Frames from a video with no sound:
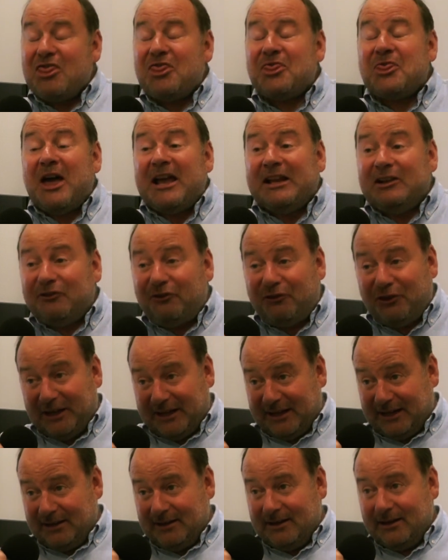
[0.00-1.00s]

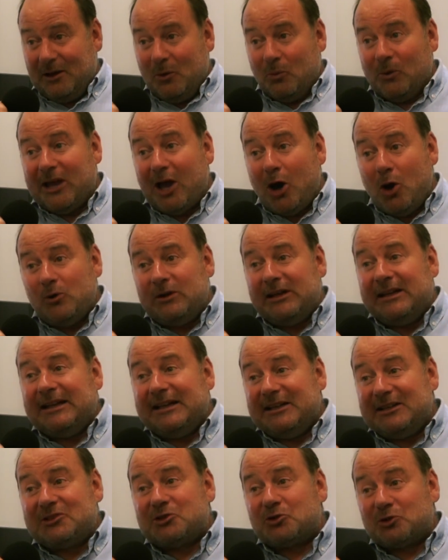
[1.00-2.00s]
Thankfully, we only
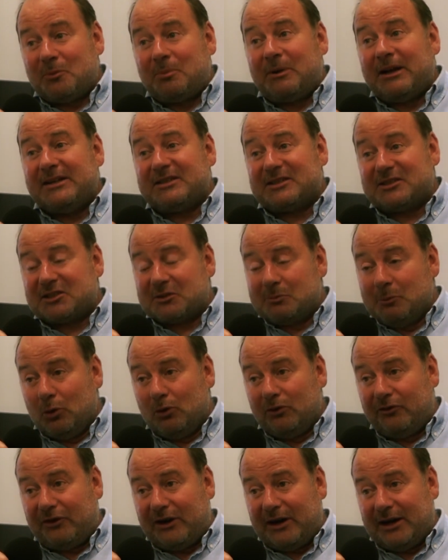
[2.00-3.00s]
needed to replace a
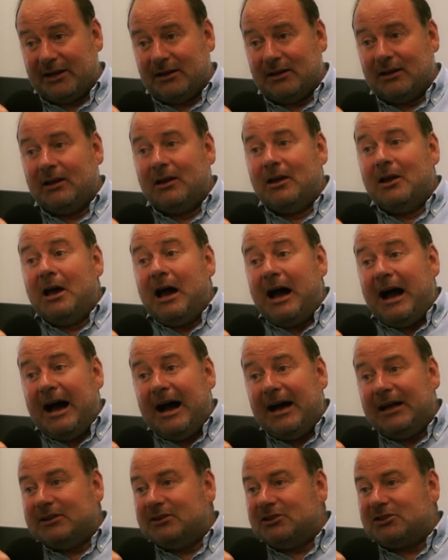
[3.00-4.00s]
small file,
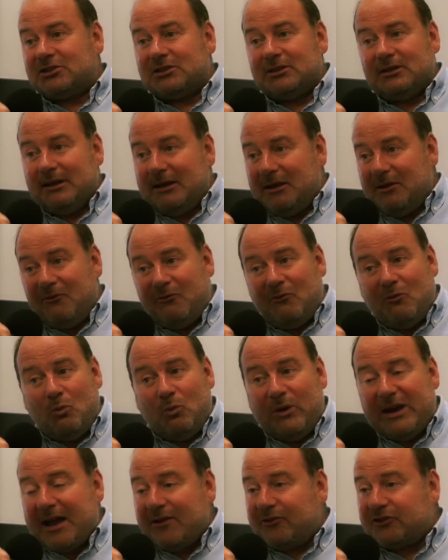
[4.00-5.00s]
and
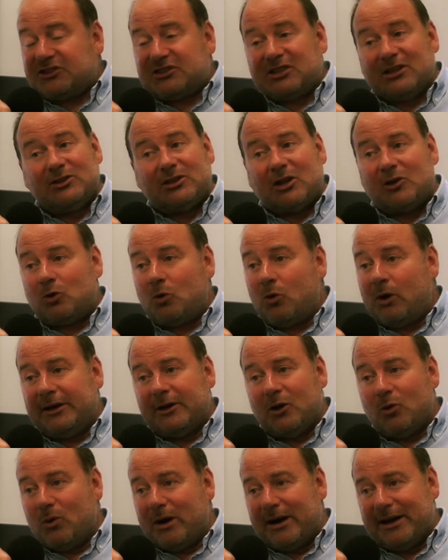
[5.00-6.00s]
we still don't quite
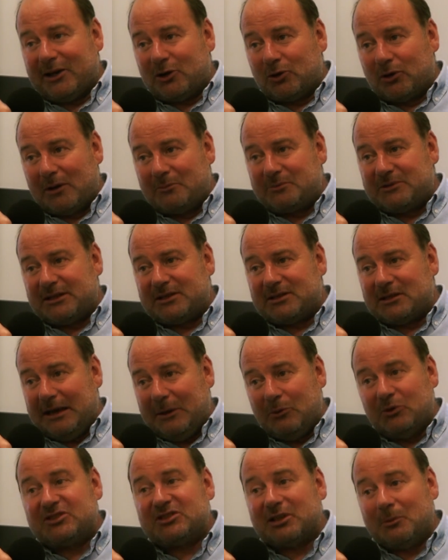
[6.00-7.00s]
know why it corrupted.
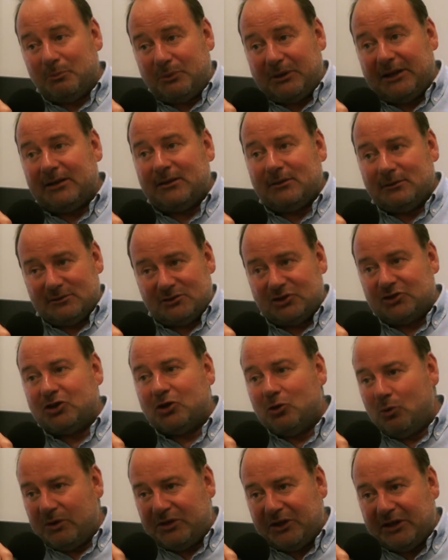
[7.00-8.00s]
It was something to
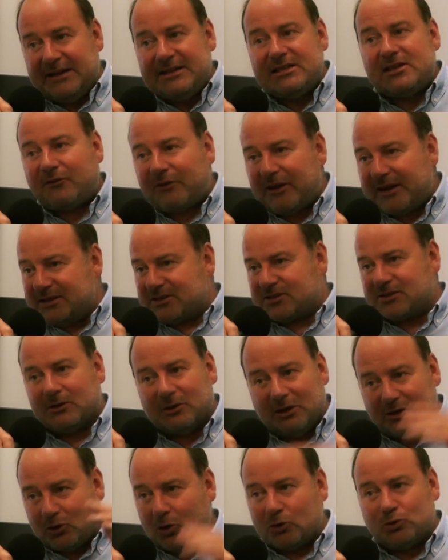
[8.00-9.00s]
do with an interface that
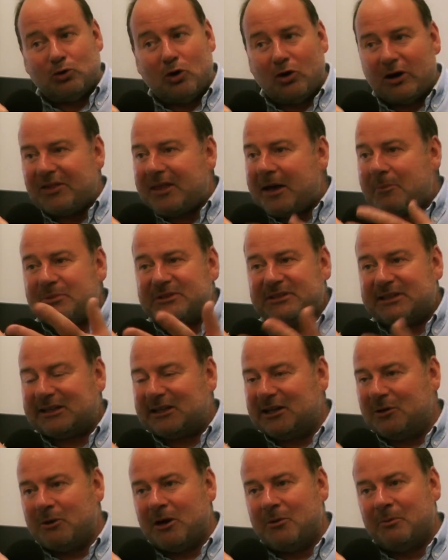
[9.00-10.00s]
had gone wrong at that
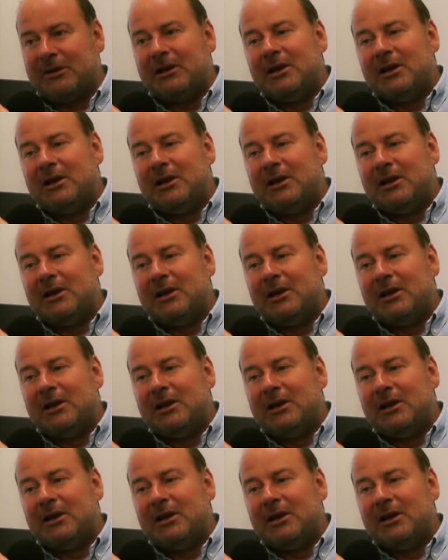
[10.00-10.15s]
particular moment.